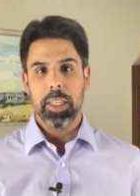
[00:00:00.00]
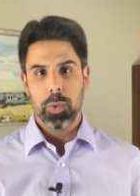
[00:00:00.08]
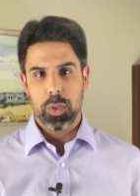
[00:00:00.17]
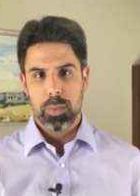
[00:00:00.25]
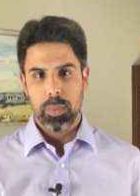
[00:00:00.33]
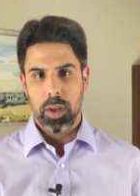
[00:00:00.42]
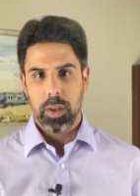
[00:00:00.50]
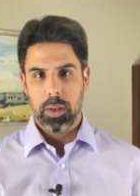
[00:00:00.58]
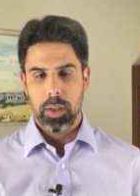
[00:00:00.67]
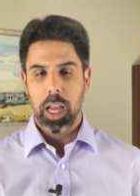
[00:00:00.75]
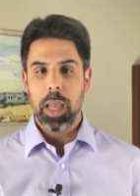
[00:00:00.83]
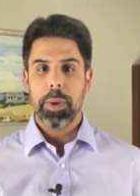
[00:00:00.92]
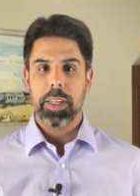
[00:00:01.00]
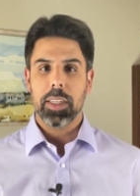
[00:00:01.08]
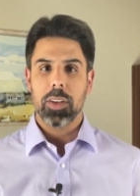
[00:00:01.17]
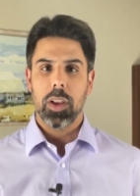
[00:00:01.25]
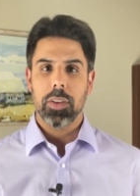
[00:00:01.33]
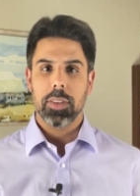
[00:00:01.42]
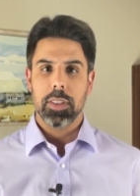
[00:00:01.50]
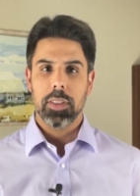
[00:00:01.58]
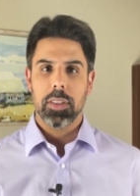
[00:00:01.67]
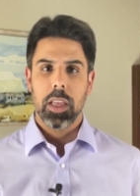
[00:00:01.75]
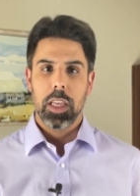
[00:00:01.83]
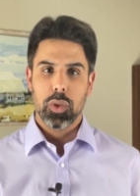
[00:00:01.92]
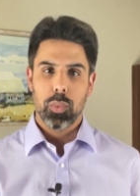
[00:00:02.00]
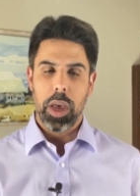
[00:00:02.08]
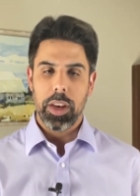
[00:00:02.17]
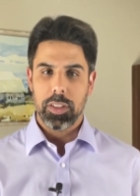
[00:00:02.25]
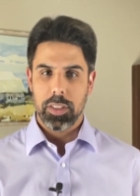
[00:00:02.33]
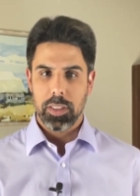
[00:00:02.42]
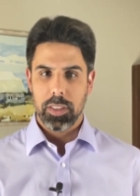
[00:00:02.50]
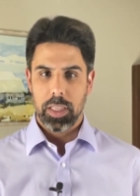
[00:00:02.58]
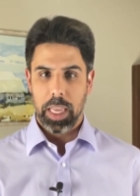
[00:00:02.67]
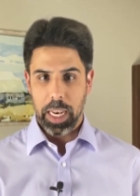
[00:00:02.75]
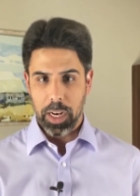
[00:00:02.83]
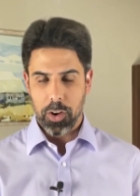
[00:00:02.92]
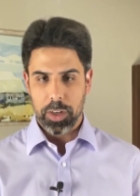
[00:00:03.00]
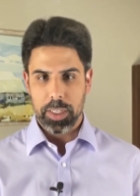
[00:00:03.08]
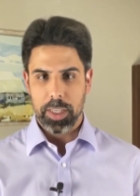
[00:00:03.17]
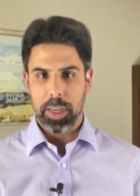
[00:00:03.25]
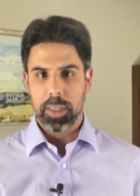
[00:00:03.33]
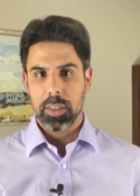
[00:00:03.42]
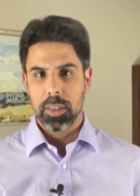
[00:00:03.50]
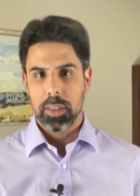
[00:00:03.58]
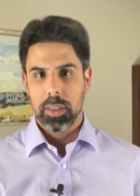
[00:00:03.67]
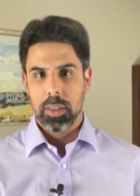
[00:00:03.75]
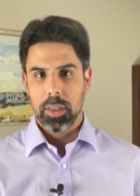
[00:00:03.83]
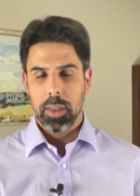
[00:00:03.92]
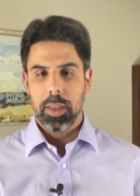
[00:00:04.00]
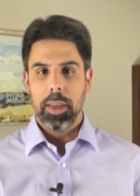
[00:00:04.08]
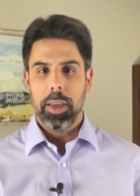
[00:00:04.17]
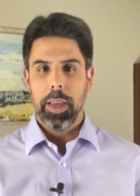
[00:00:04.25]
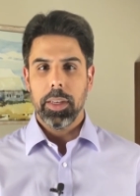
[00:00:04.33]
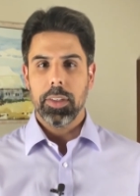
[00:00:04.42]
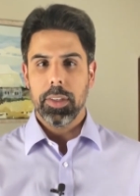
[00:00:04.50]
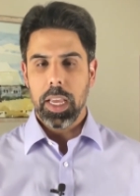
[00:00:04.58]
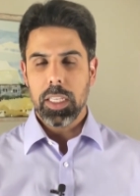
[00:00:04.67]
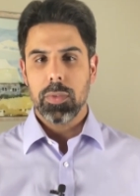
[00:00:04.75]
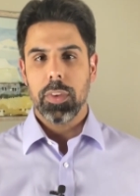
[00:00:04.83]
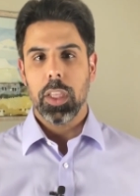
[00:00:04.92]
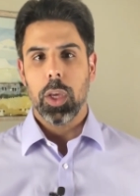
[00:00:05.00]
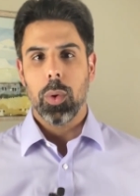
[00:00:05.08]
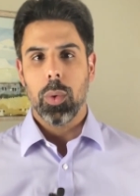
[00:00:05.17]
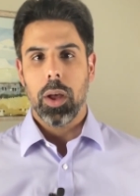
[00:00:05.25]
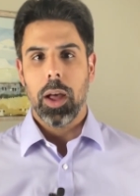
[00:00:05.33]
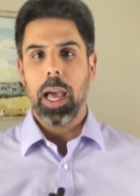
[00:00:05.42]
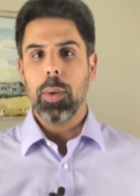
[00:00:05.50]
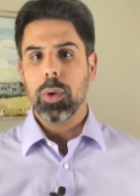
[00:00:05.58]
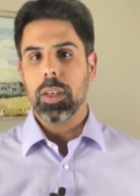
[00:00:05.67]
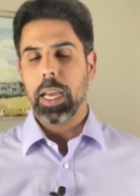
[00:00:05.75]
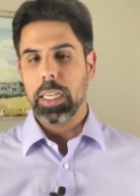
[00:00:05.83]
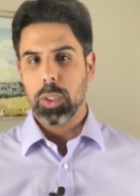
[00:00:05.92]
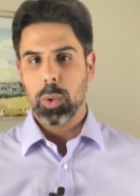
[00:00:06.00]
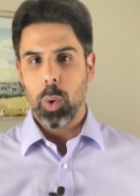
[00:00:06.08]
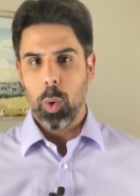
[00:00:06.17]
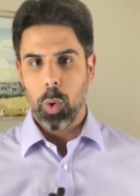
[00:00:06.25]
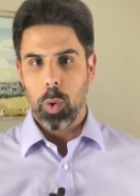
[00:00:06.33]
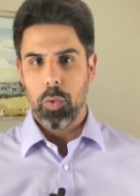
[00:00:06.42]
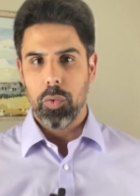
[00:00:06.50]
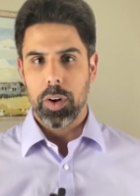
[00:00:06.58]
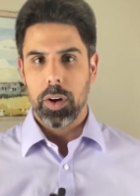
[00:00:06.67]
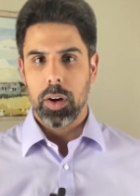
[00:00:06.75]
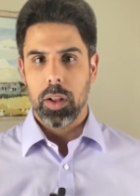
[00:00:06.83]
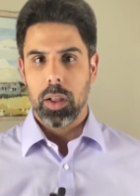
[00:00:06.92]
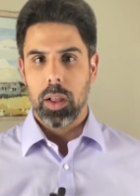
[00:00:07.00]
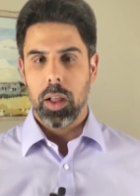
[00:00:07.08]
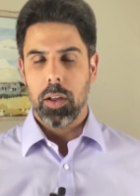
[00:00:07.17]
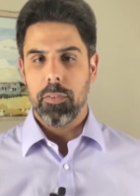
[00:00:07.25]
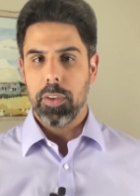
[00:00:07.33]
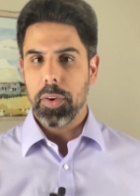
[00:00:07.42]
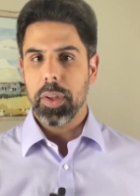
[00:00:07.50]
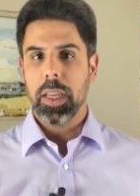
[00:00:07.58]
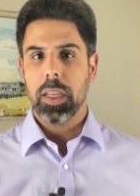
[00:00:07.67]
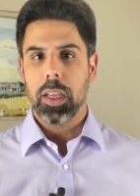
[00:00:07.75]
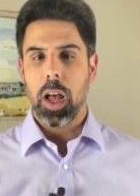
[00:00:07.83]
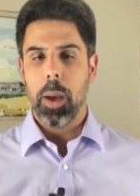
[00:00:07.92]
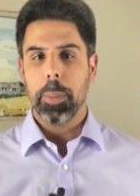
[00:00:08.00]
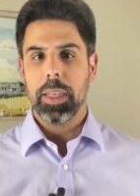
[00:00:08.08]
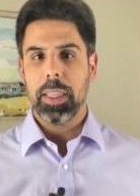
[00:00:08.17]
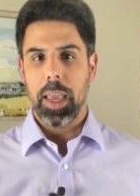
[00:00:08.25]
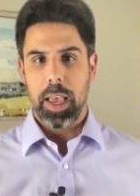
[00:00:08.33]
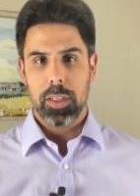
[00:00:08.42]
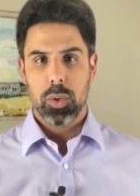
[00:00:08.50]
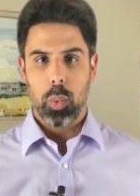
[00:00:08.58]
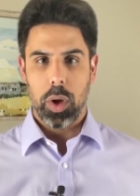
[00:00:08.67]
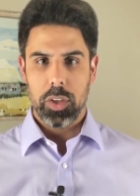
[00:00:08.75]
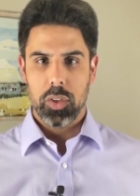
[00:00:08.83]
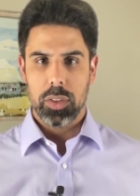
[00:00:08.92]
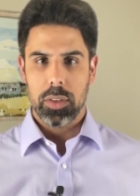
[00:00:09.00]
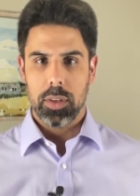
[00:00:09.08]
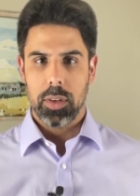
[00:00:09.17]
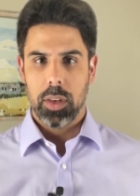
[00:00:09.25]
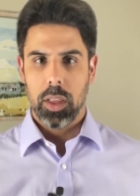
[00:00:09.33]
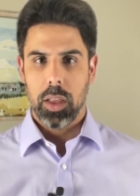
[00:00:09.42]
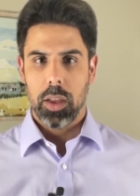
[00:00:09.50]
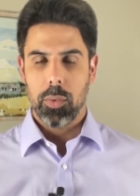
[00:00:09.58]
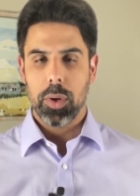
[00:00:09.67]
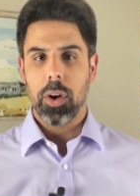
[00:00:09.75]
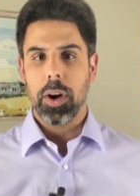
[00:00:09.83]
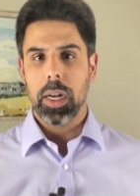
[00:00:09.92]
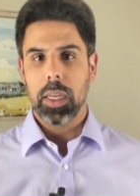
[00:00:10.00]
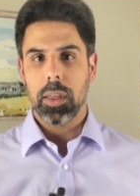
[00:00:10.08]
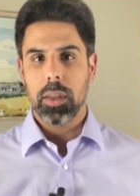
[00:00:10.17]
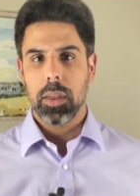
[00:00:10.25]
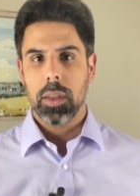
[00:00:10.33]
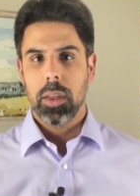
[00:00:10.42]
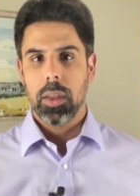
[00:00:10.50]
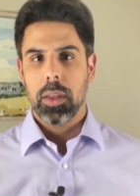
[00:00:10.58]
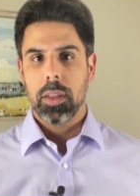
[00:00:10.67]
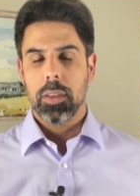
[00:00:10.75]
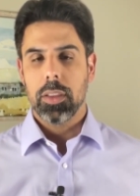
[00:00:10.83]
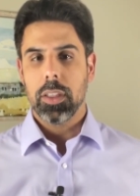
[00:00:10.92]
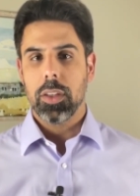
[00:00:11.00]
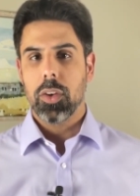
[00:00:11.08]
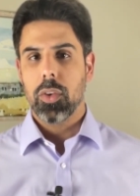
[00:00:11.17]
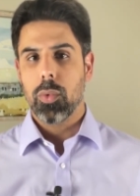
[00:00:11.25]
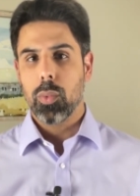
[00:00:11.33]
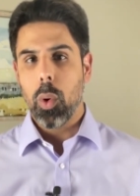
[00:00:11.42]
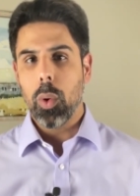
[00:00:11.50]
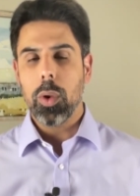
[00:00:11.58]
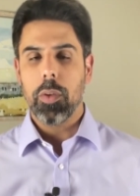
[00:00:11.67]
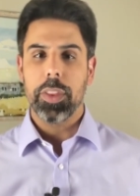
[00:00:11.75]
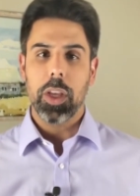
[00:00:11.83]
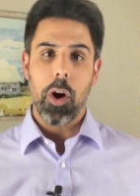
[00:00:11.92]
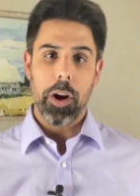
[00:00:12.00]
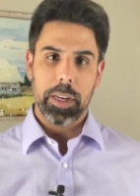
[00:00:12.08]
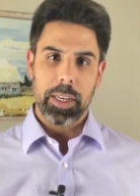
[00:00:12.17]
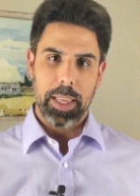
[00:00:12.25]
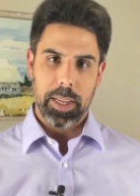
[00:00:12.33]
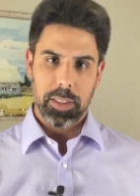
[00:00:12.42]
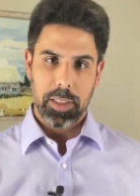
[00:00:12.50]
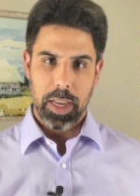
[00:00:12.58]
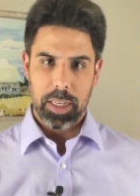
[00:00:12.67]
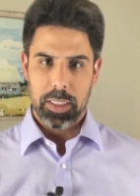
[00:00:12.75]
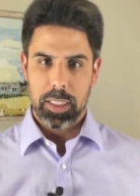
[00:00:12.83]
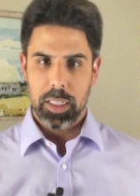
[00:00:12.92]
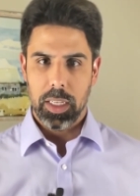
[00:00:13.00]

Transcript: Usman. I'm a technologist, strategist, and an architect. In today's video, I would like to go over a very commonly asked question regarding the role of the architects in IT